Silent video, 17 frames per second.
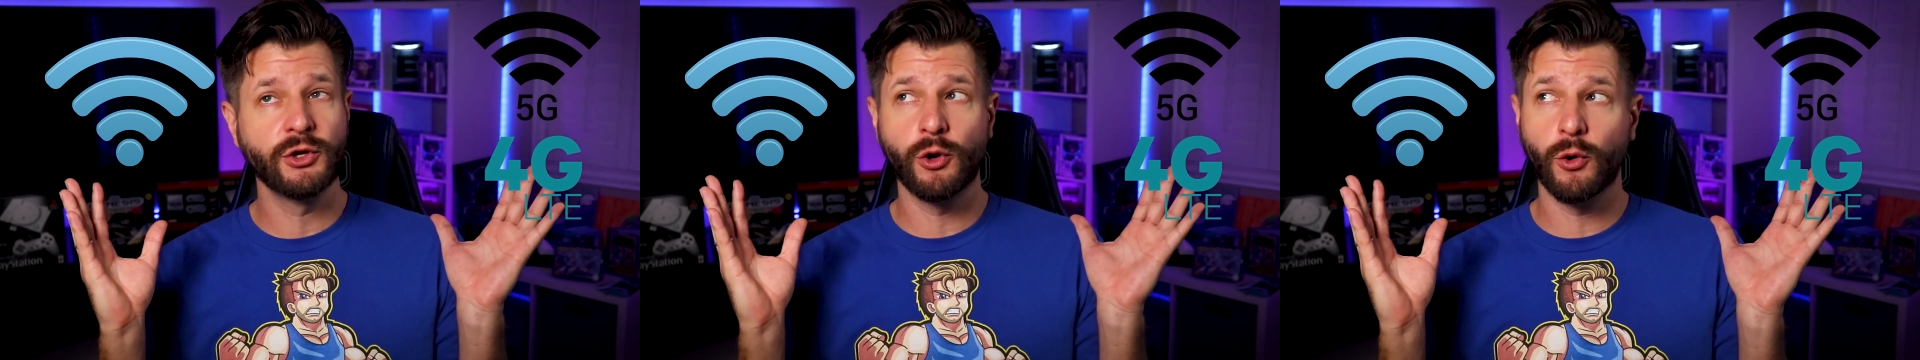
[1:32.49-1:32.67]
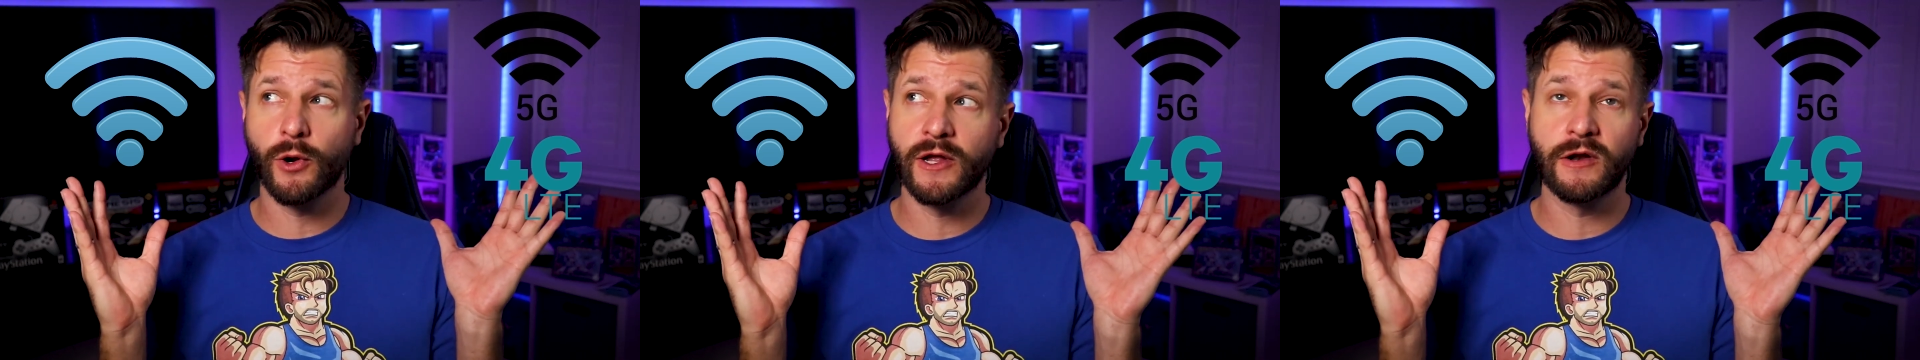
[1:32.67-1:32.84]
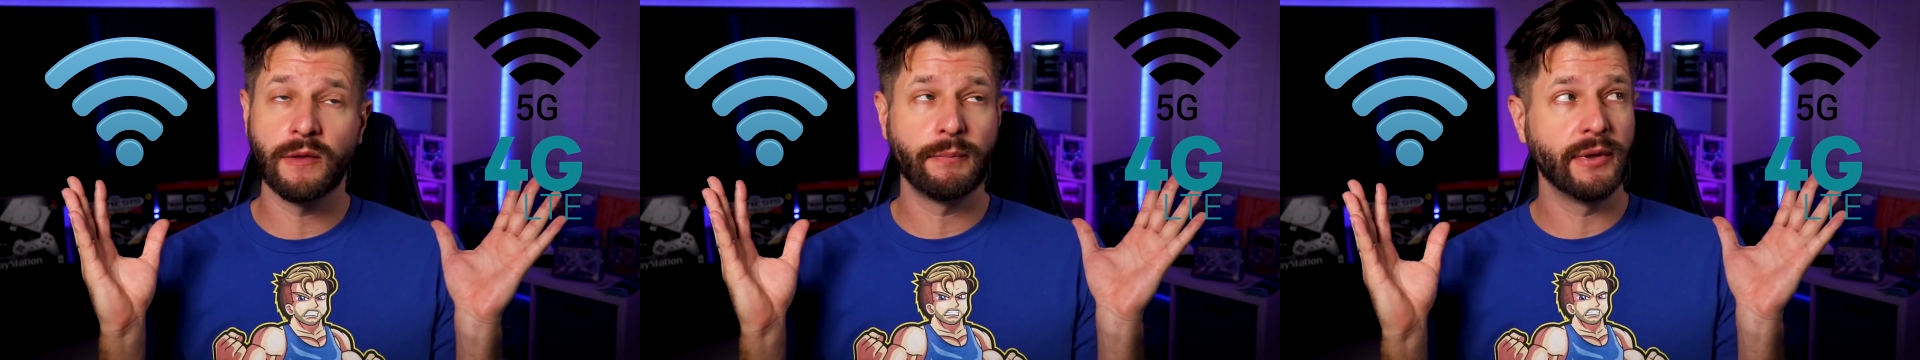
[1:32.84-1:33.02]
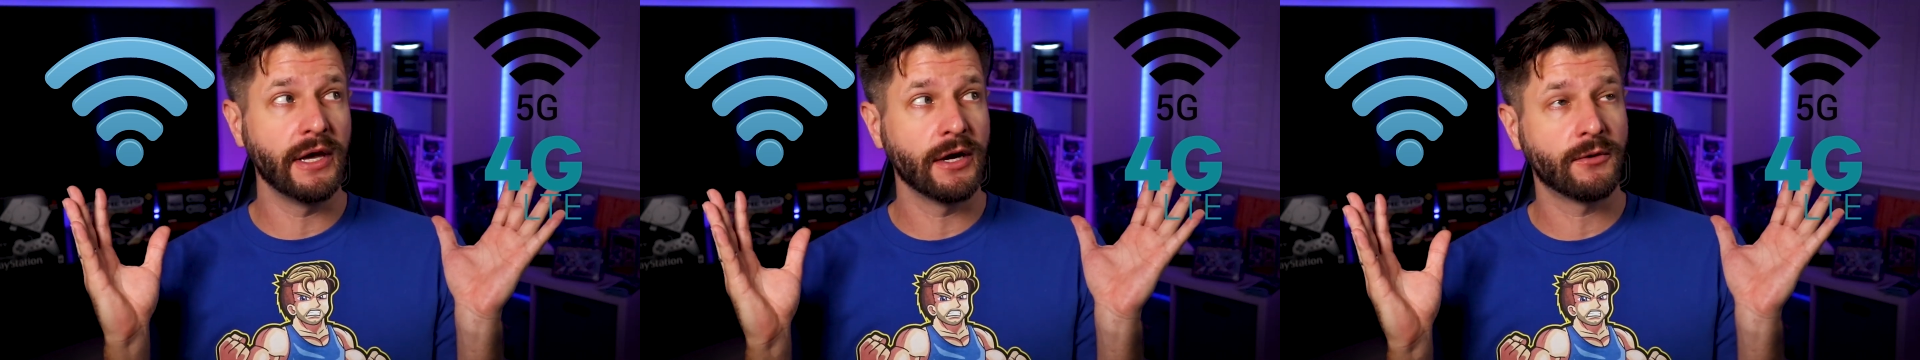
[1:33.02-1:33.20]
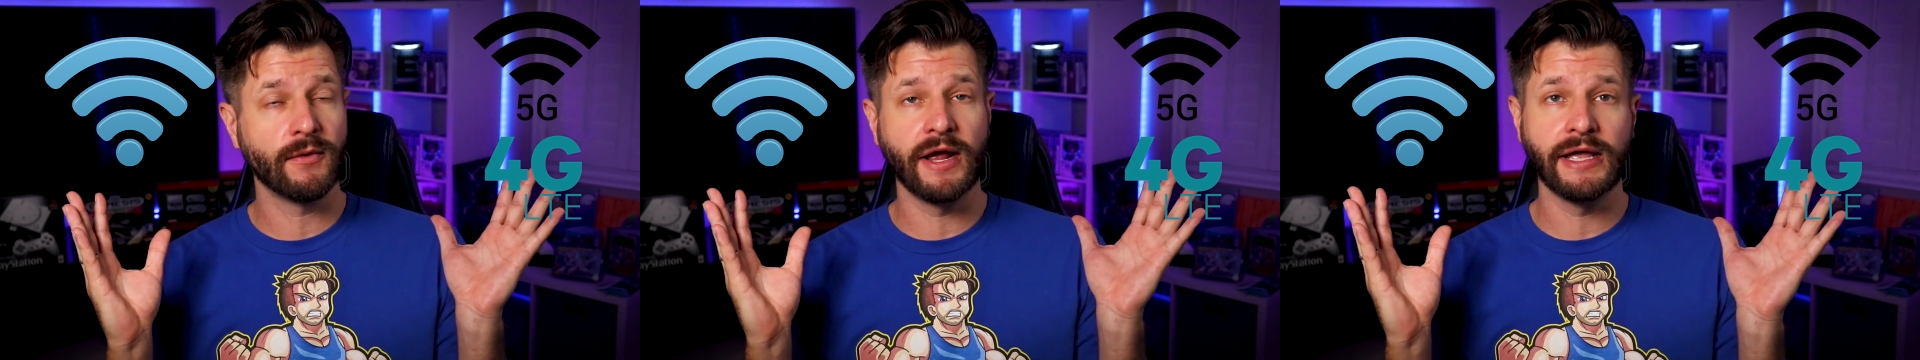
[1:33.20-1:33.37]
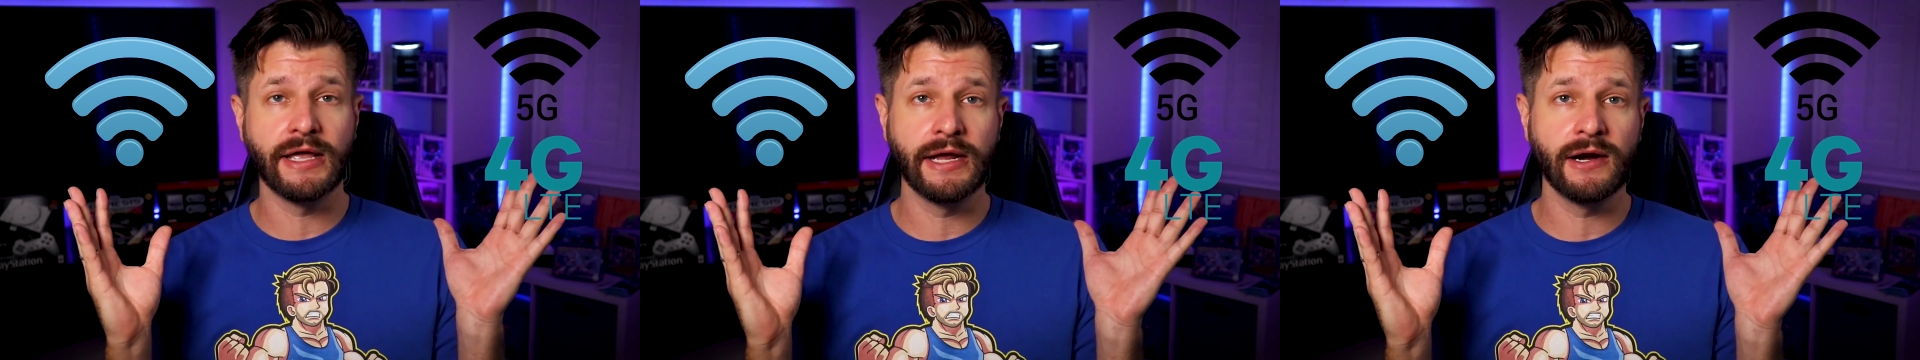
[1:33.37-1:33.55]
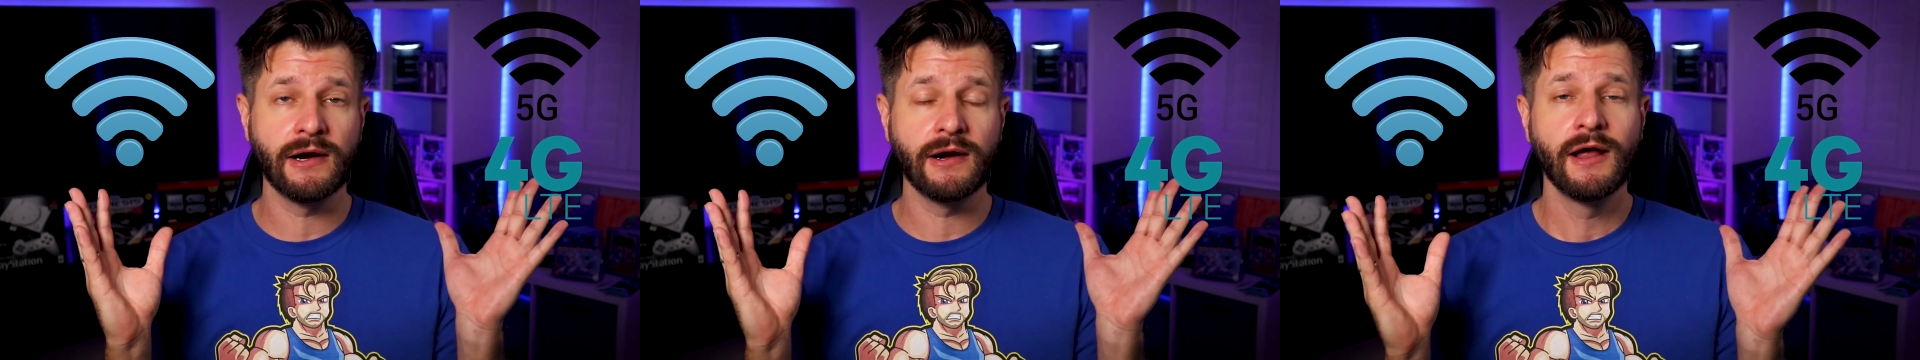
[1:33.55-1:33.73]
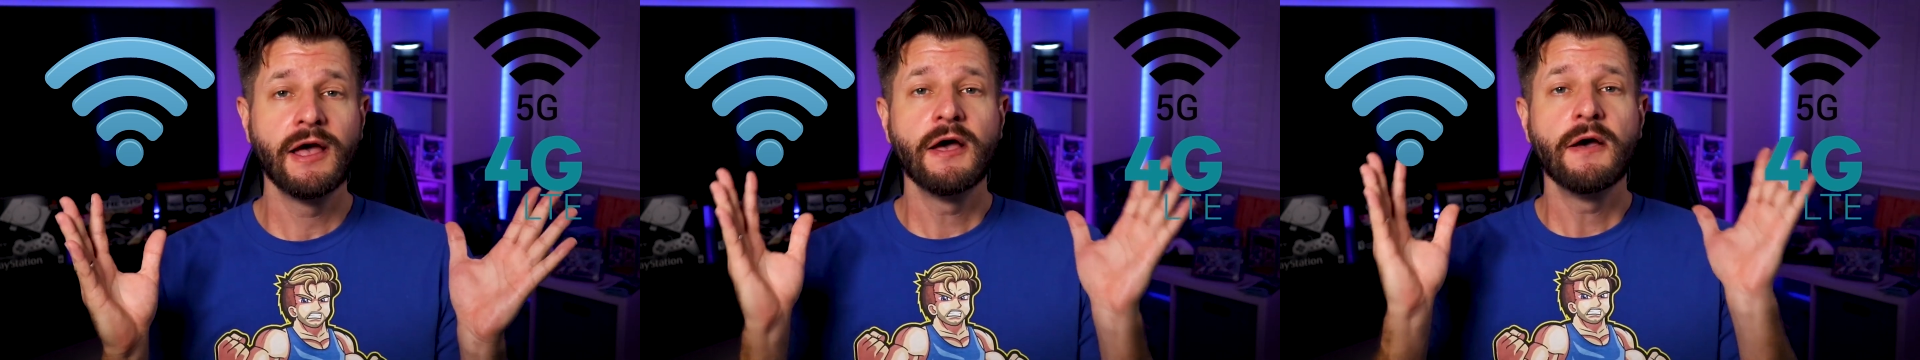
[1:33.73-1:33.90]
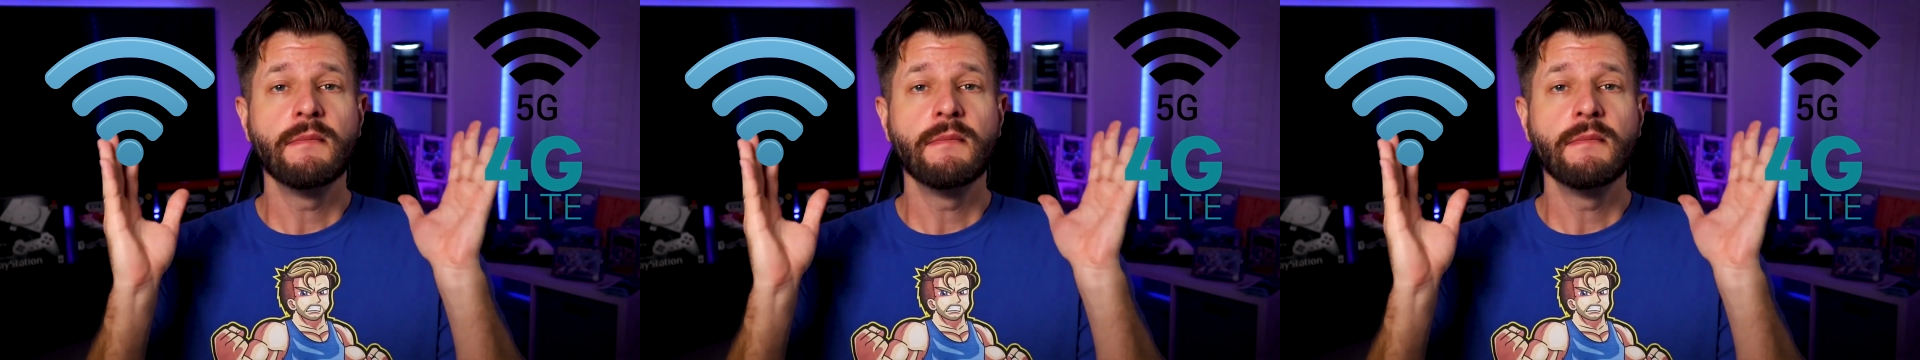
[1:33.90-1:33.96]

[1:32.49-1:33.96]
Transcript: you're gonna pick right here,